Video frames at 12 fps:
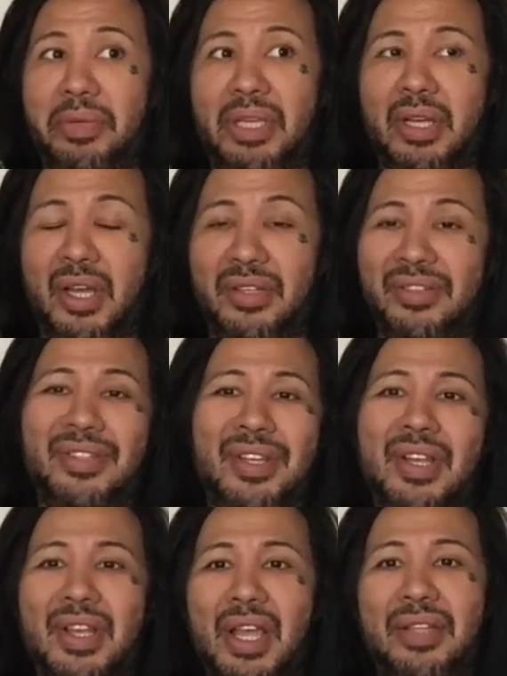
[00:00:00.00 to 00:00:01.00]
because
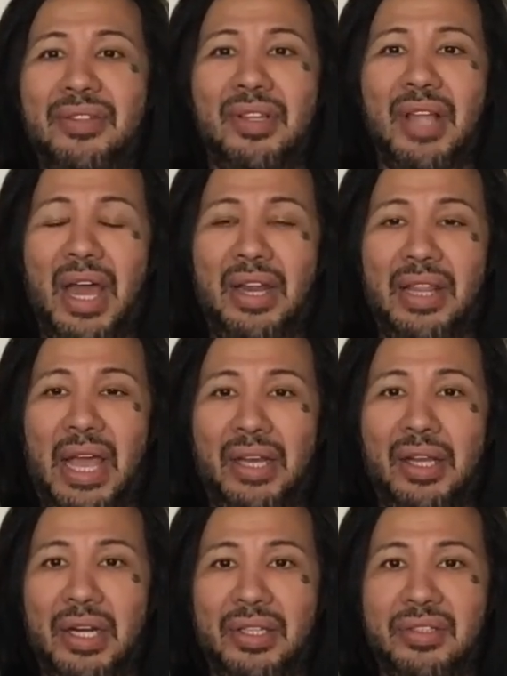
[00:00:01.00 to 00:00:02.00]
it's a lot of that
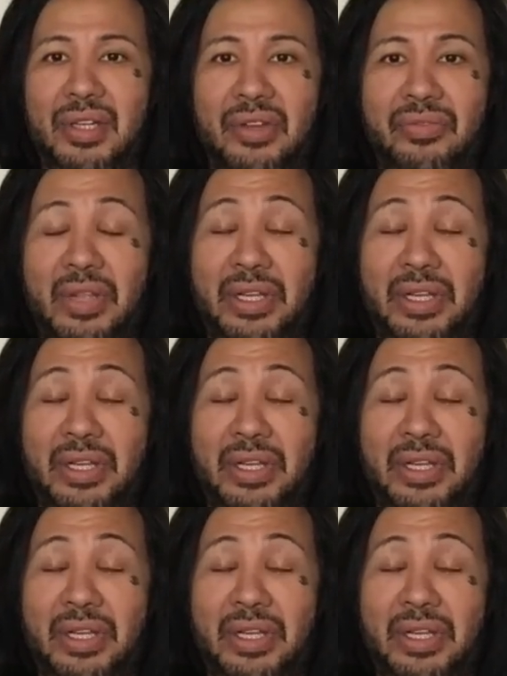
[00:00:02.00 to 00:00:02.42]
kind of stuff.